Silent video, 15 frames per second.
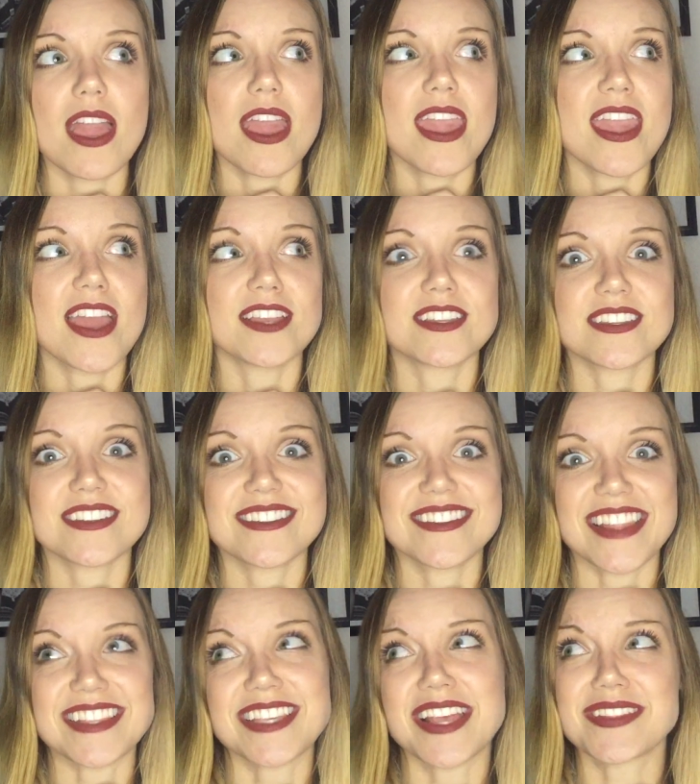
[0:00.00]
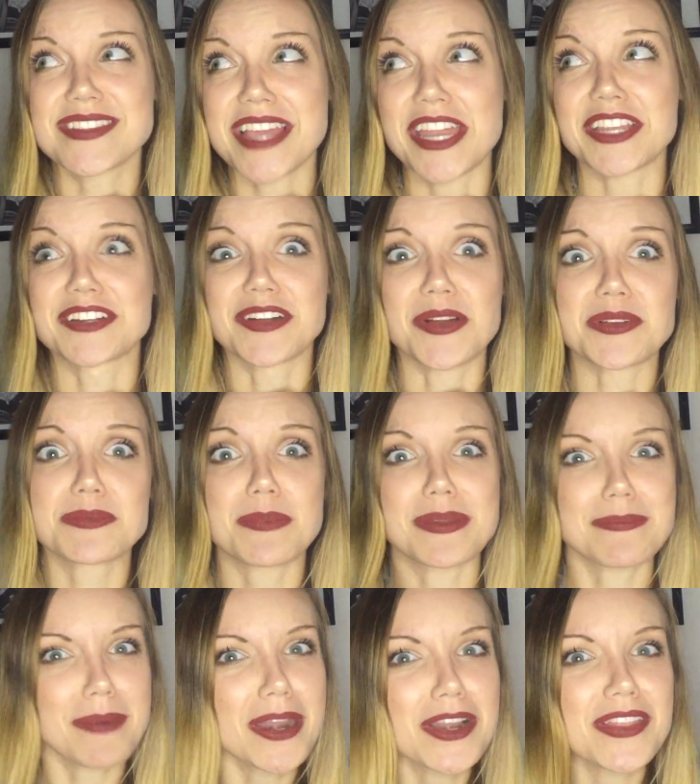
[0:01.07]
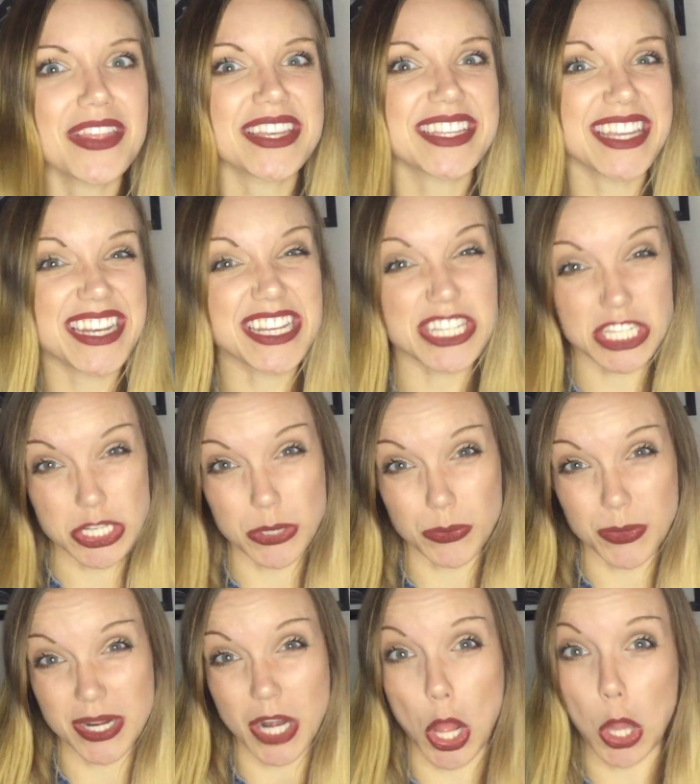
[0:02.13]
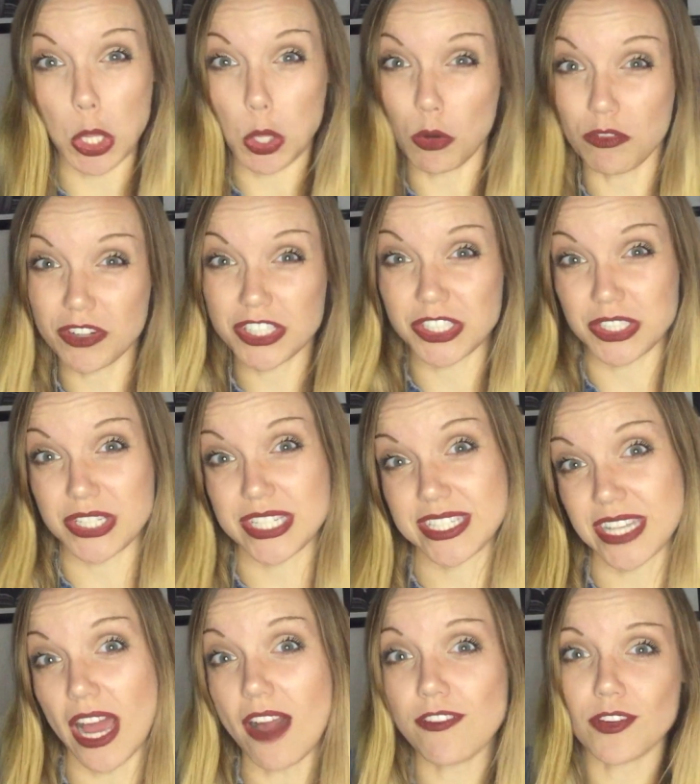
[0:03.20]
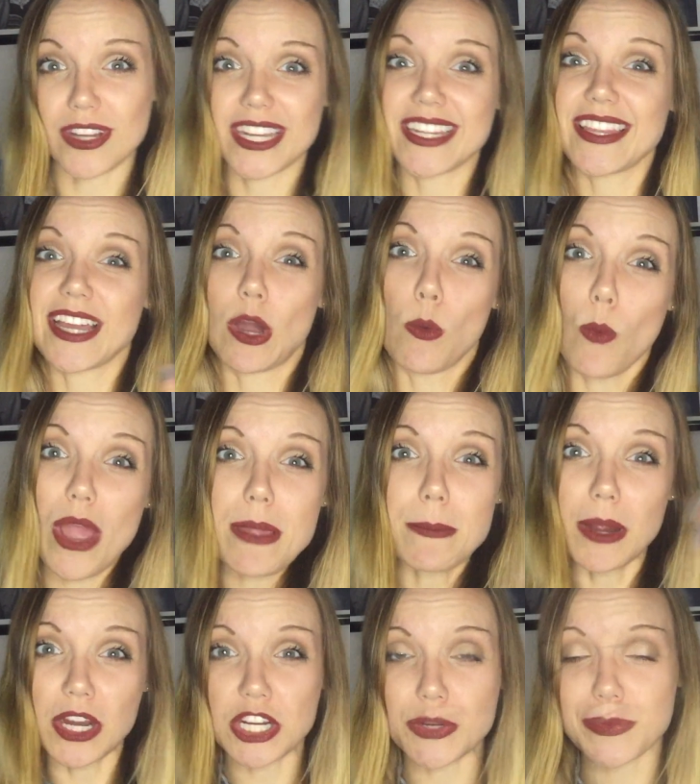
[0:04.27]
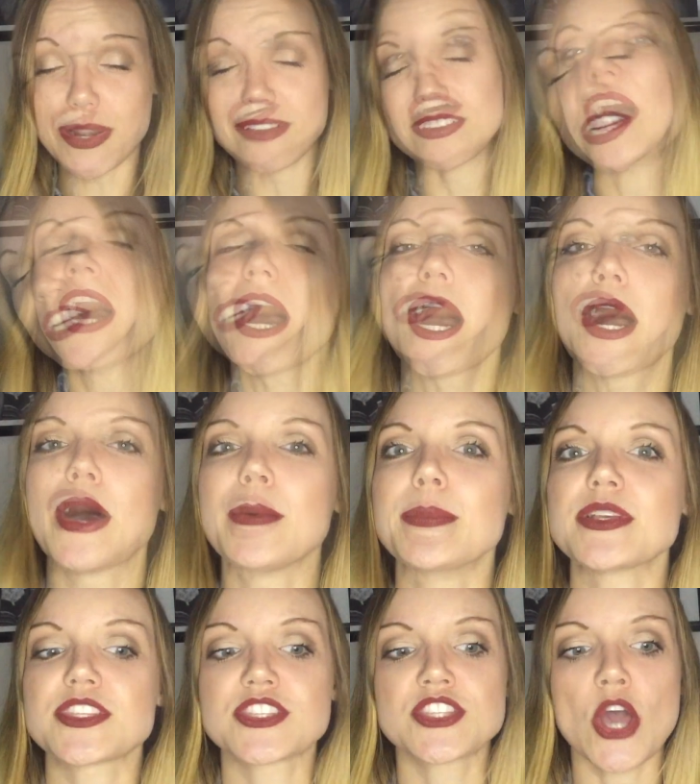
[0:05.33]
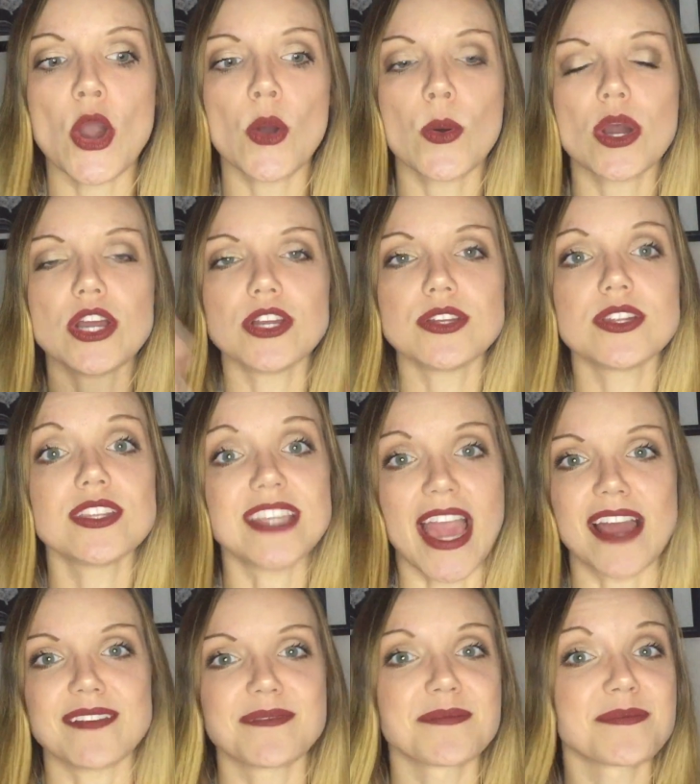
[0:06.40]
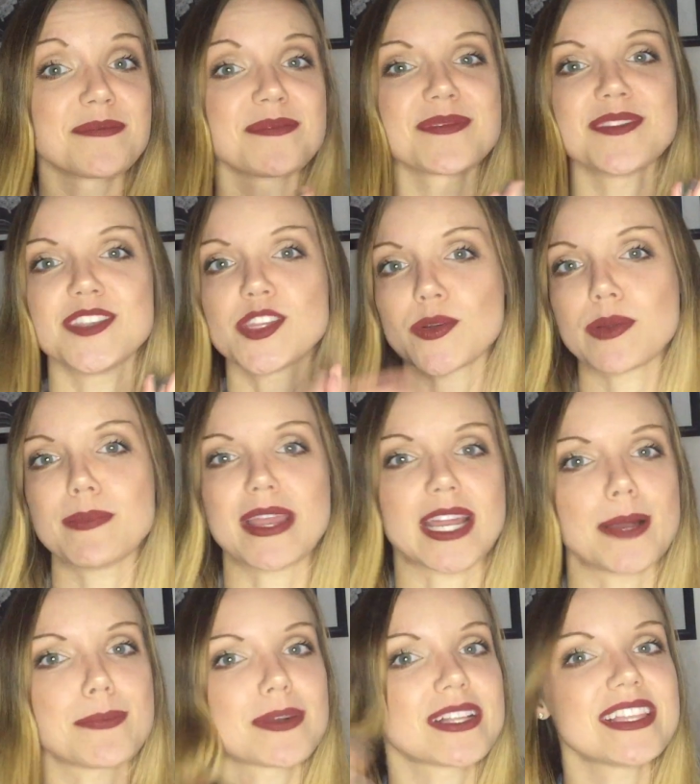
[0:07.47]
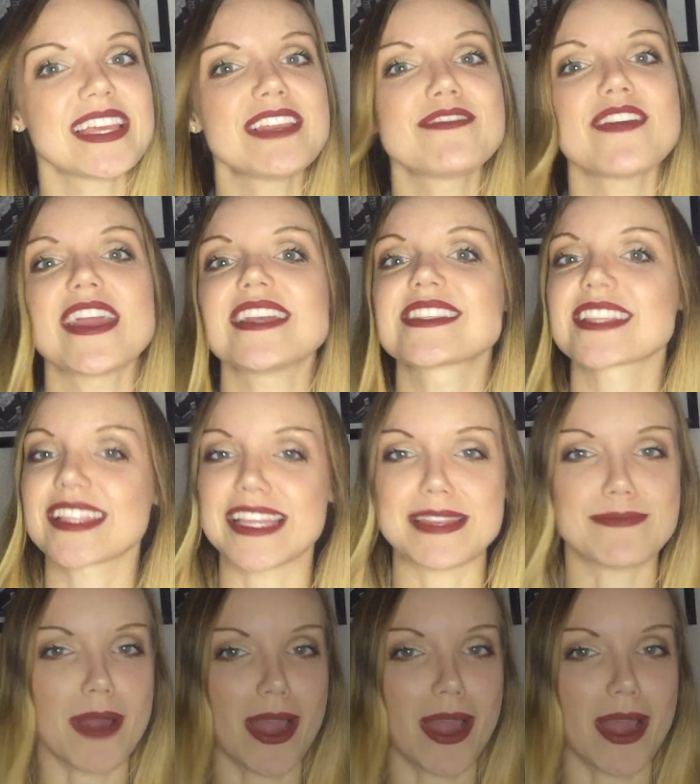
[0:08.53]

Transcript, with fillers: And that sounds kind of gross, but better than getting deodorant all over your stuff or getting like a white mark or whatever. So yeah, don't wear makeup. Clean face, clean